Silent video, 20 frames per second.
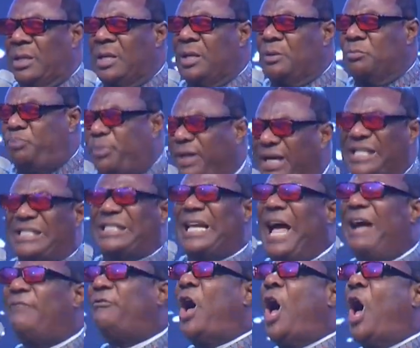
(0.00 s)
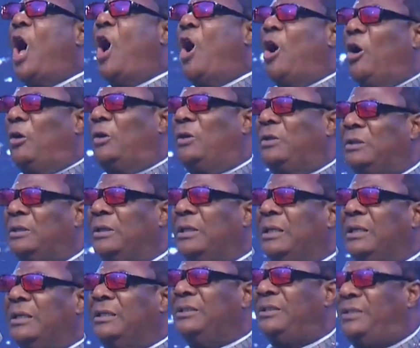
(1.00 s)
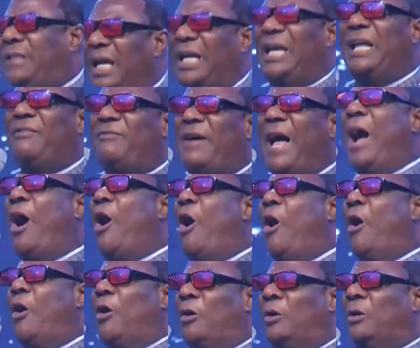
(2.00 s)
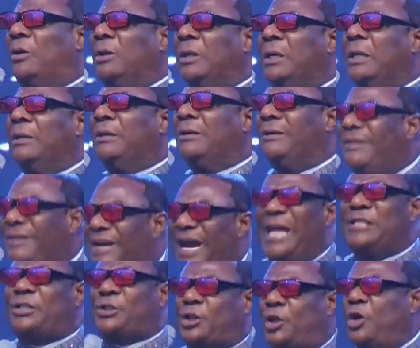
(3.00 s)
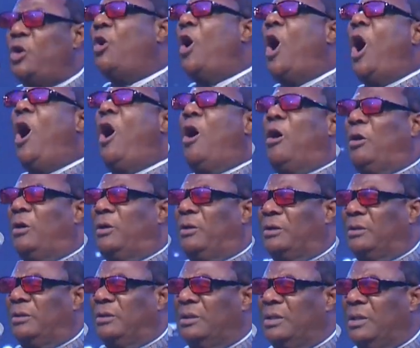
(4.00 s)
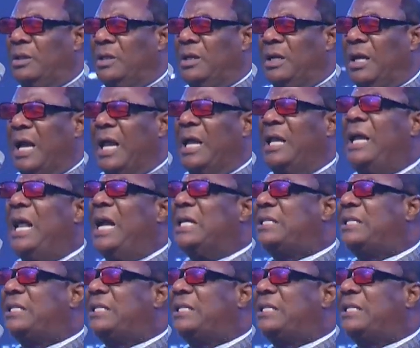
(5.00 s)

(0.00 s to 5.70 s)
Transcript: preserve all, deliver all, rescue all, and let